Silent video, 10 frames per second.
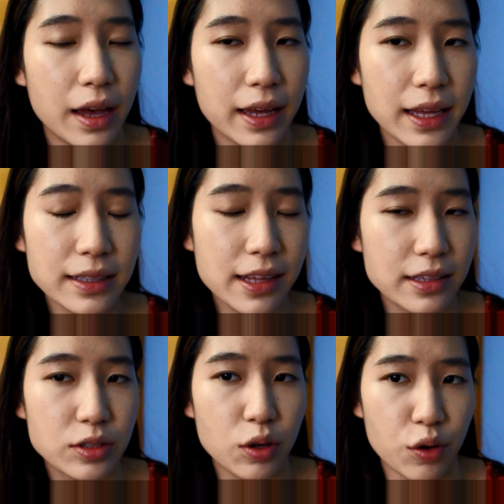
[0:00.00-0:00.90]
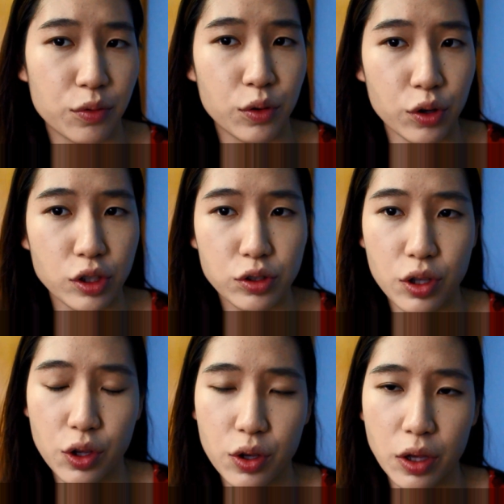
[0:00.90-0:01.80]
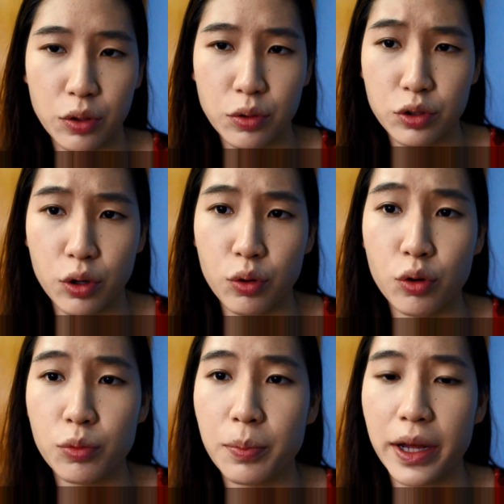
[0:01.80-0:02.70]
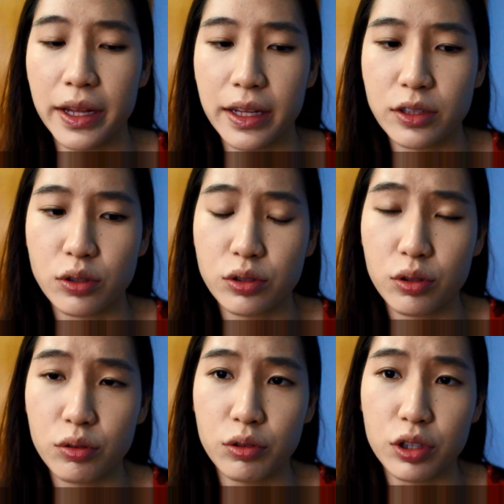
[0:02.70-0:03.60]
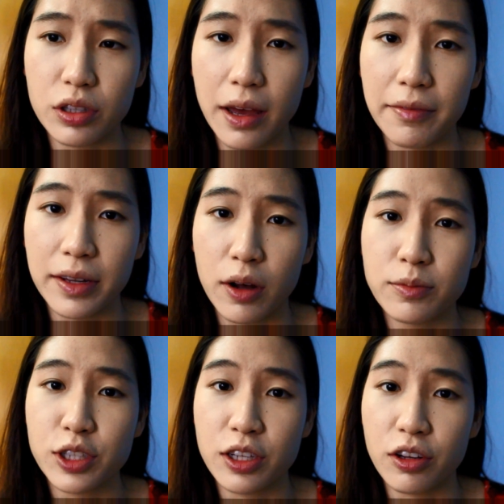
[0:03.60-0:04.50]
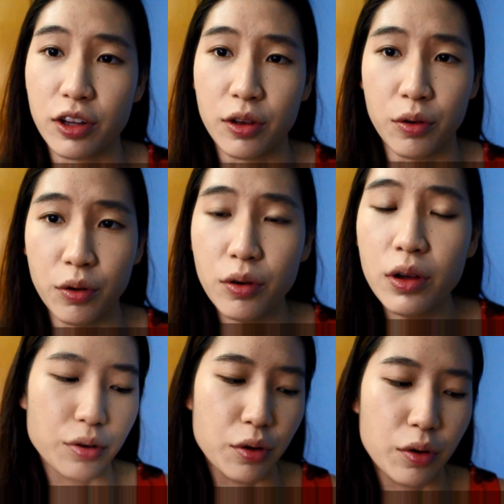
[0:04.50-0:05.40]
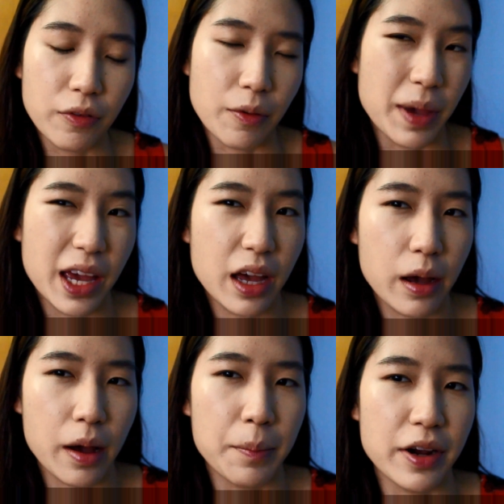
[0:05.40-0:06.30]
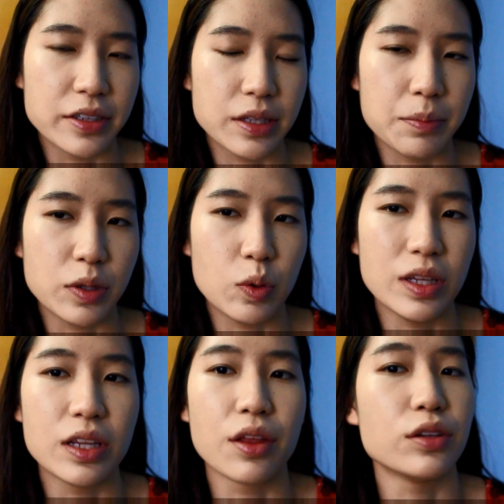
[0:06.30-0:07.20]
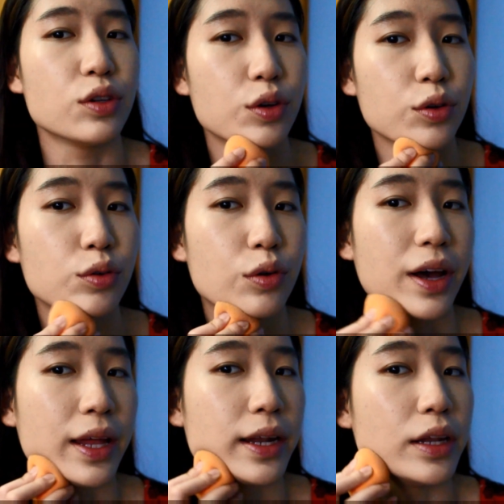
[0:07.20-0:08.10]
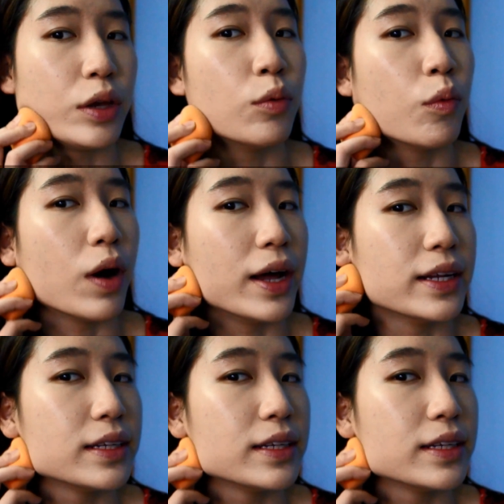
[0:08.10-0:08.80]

I guess that's sort of good so that you can use your own, but it's also good to have an option on the go. So if you're making a comparison between the two and you want